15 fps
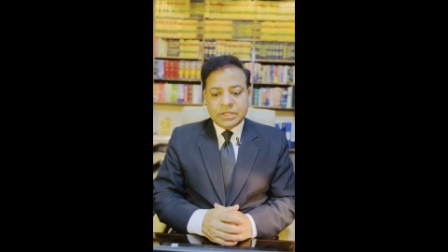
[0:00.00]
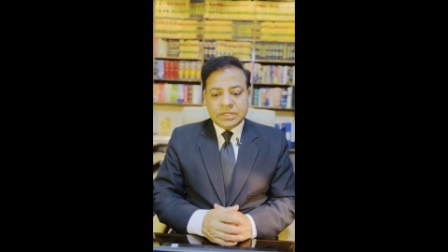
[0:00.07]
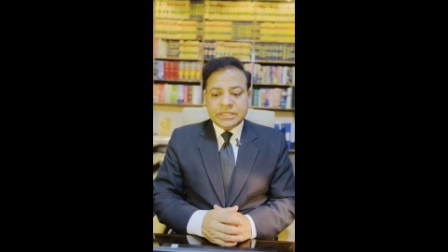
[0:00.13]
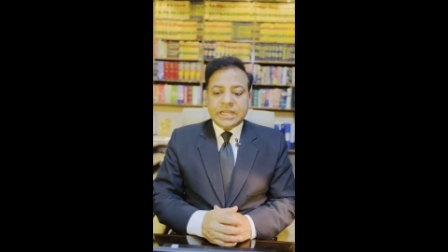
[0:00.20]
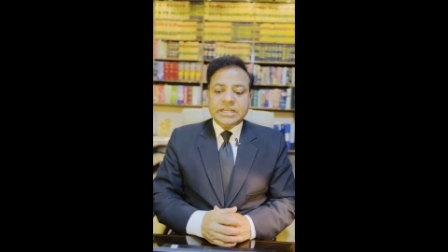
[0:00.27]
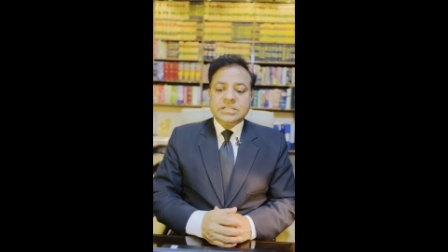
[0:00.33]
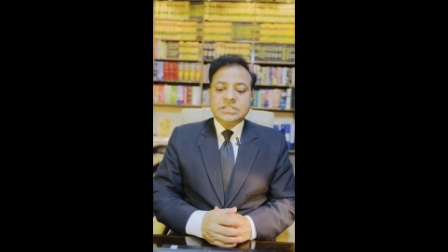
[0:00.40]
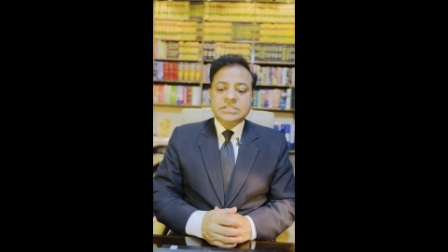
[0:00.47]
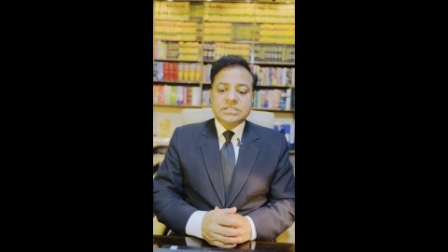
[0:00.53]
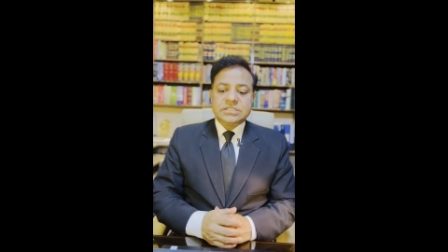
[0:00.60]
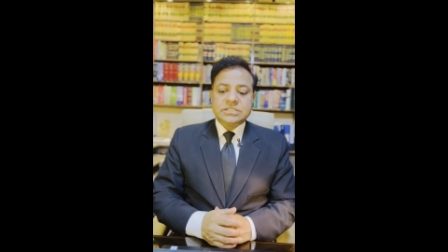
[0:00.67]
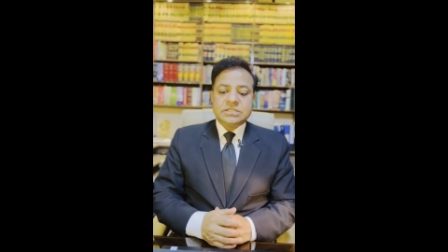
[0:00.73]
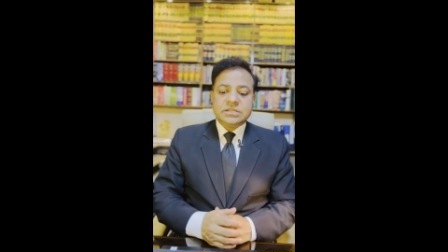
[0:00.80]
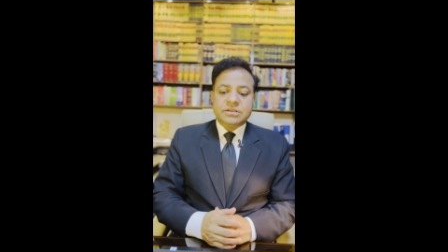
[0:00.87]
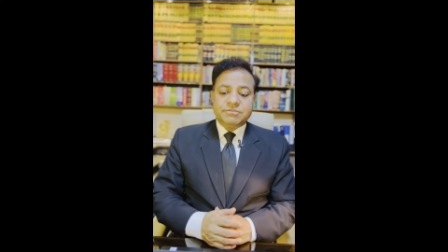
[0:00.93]
that
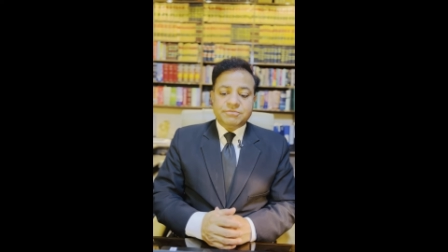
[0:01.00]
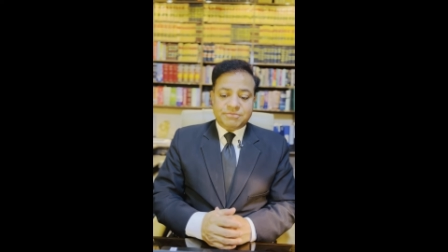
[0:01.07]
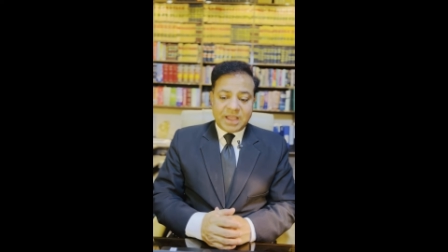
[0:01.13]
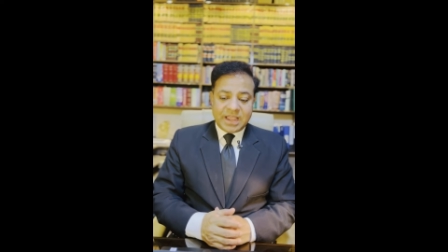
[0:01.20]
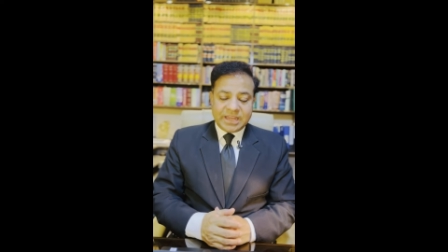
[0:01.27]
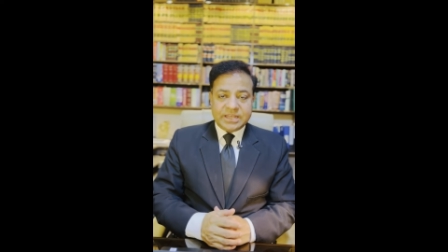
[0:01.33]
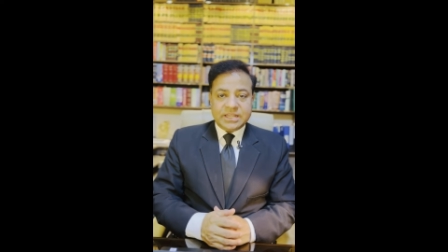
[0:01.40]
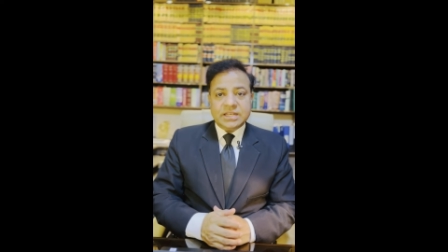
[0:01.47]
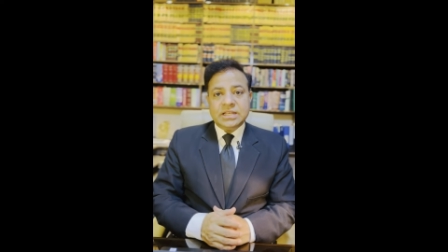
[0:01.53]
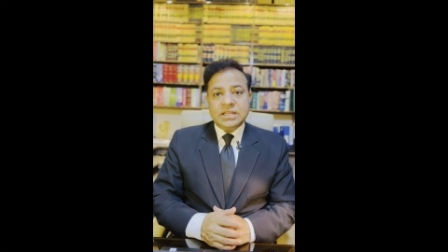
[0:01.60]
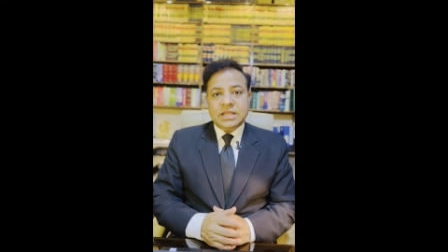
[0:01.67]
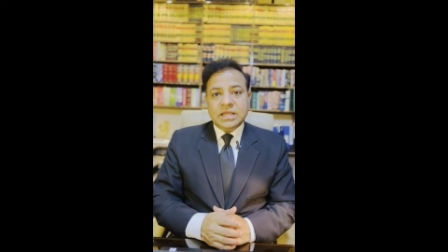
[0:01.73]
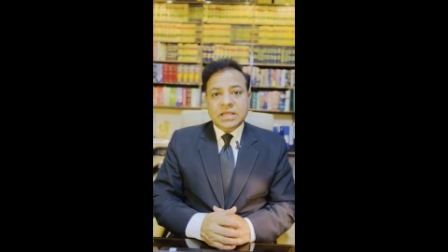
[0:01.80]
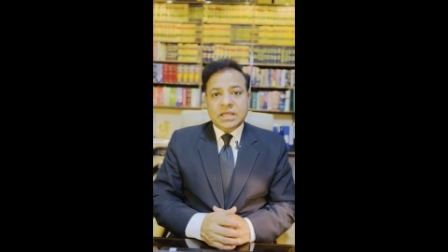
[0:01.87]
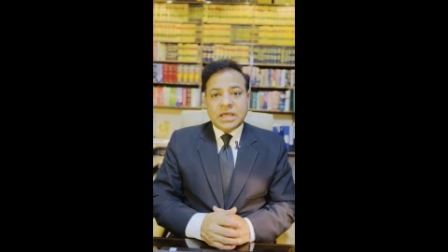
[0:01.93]
is final
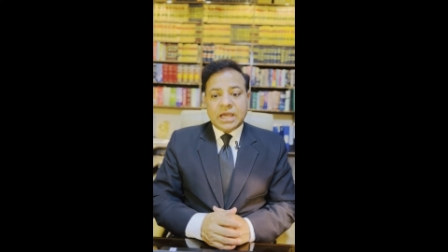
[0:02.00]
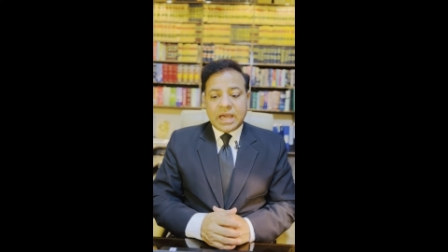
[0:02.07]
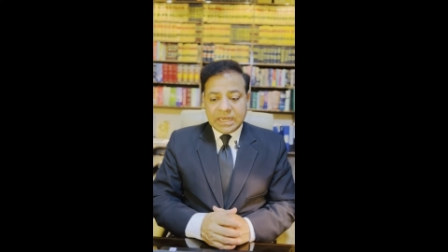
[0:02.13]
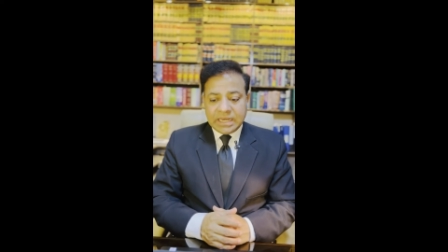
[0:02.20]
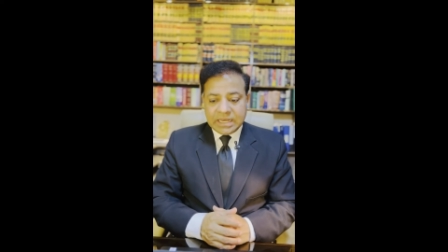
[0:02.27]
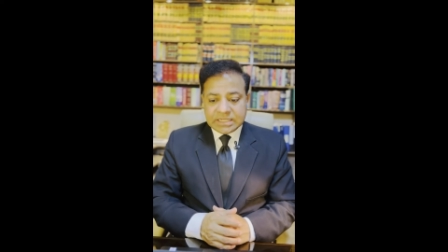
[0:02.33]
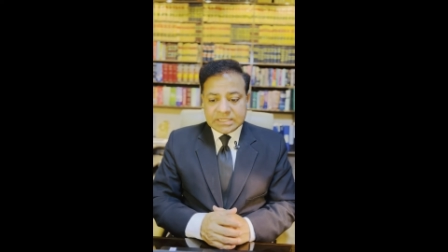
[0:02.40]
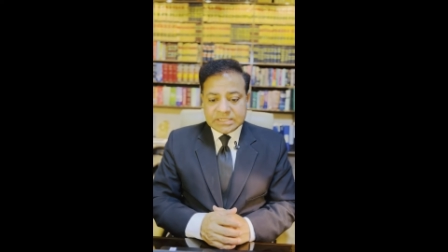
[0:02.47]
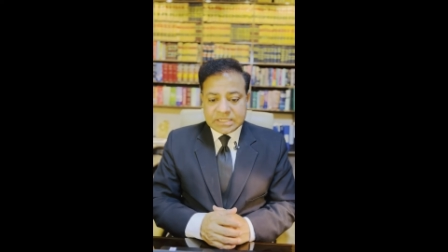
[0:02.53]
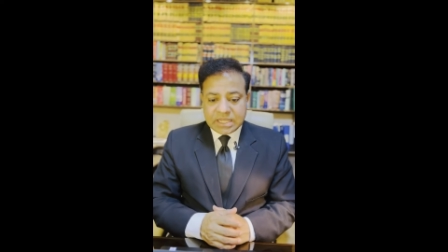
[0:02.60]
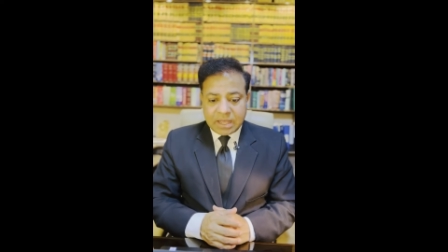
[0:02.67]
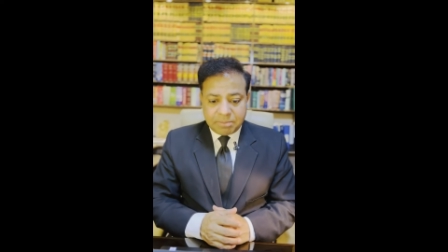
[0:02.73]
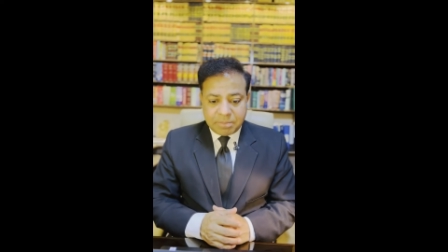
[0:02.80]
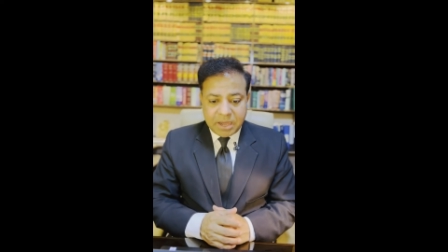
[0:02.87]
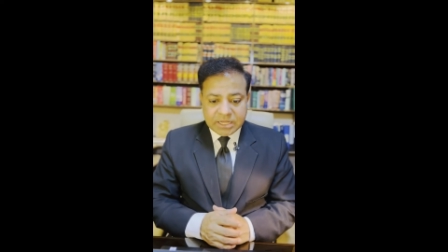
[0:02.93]
unless
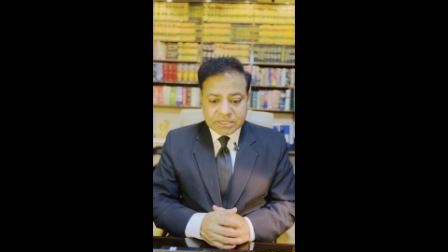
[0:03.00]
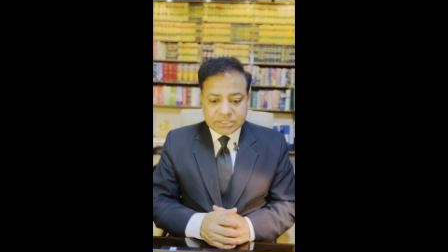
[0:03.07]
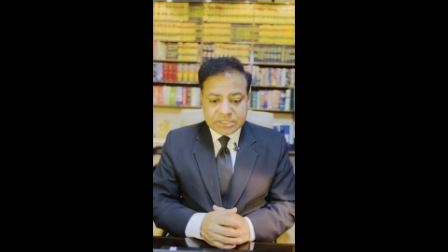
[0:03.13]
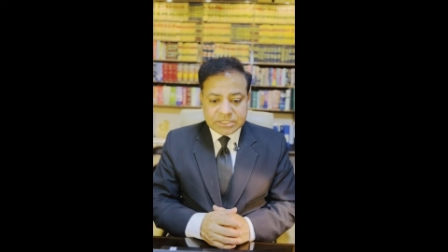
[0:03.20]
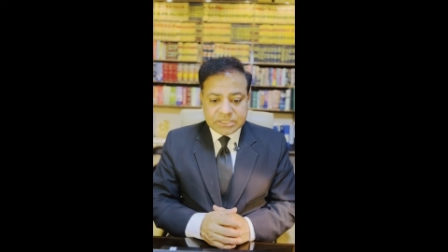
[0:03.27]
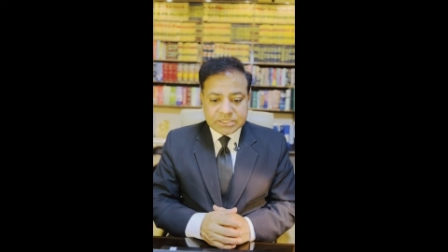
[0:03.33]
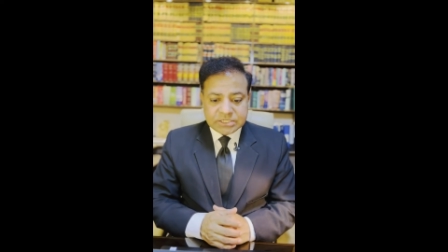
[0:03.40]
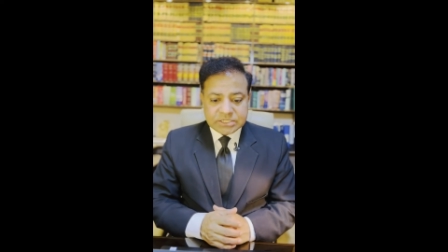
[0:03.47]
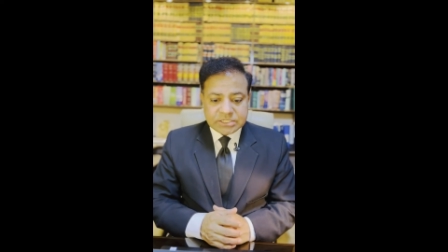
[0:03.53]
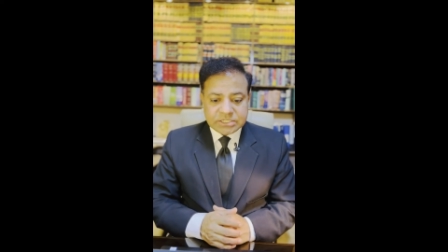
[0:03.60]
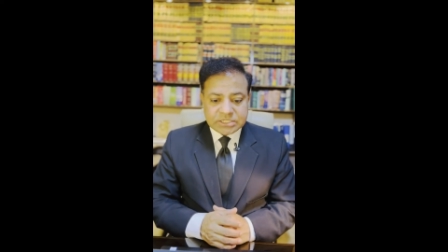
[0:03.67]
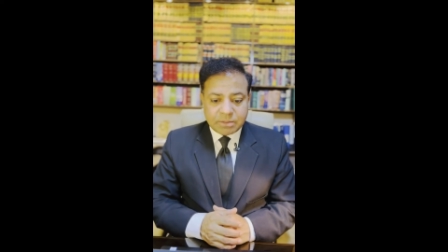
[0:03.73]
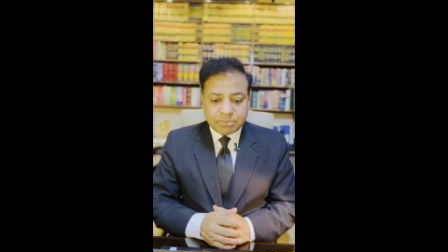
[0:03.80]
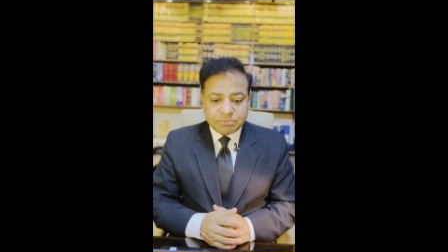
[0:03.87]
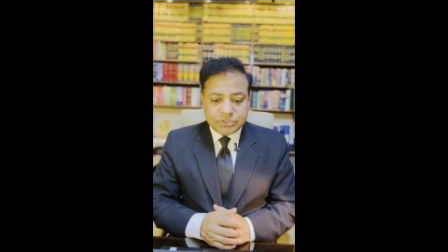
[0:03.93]
a party
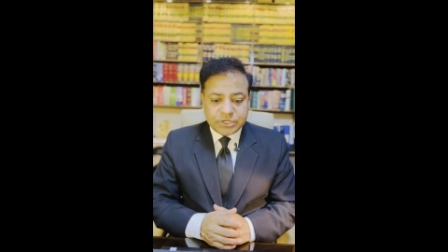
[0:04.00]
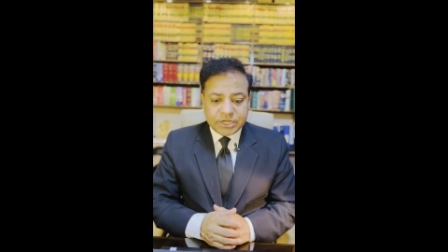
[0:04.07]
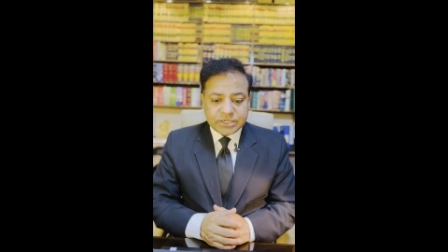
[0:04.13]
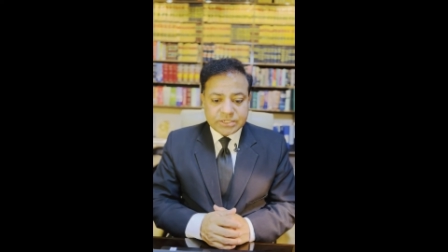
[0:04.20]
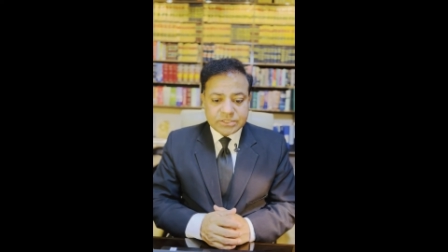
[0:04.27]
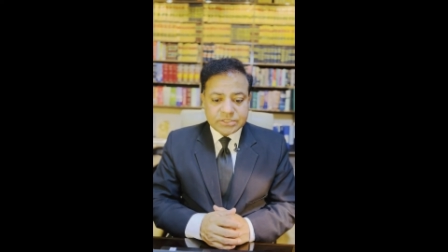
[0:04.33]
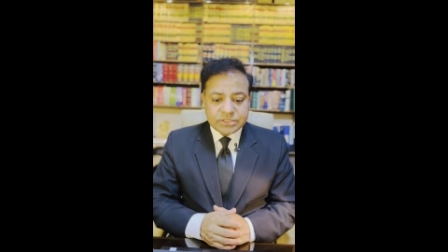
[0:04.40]
subject